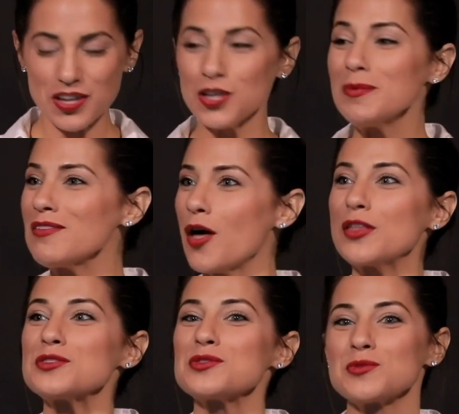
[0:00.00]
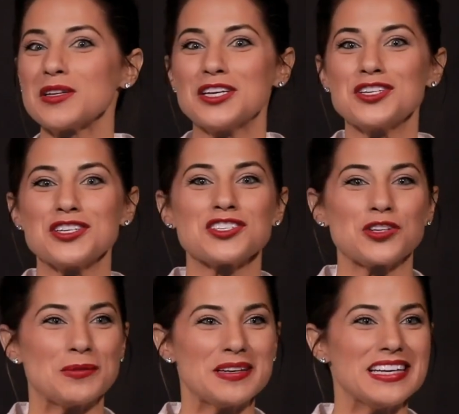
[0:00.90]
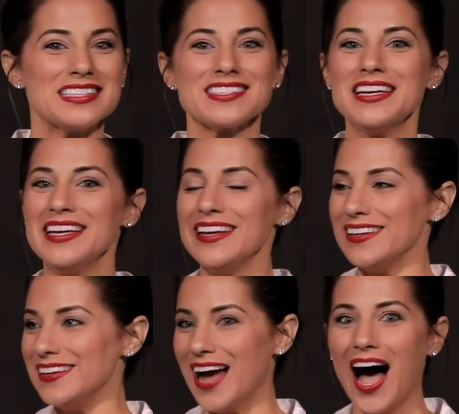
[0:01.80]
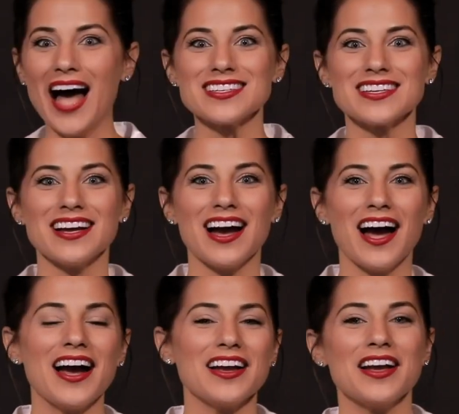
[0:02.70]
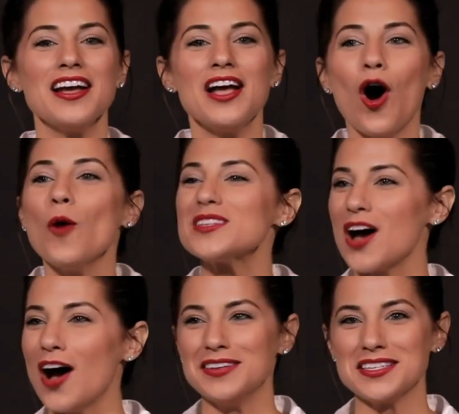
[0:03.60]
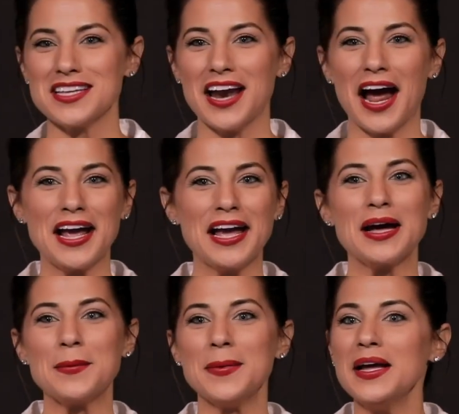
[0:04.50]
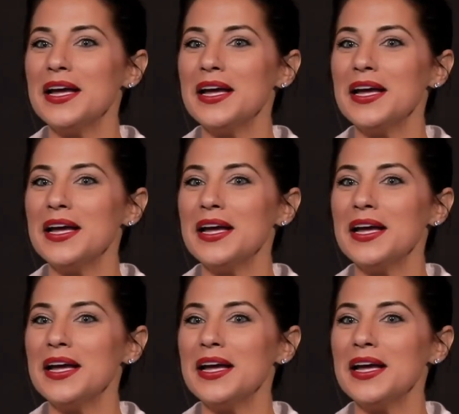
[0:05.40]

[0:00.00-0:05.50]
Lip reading: You might have thought that this was a religious sermon. It's not. I hope it's obvious that I am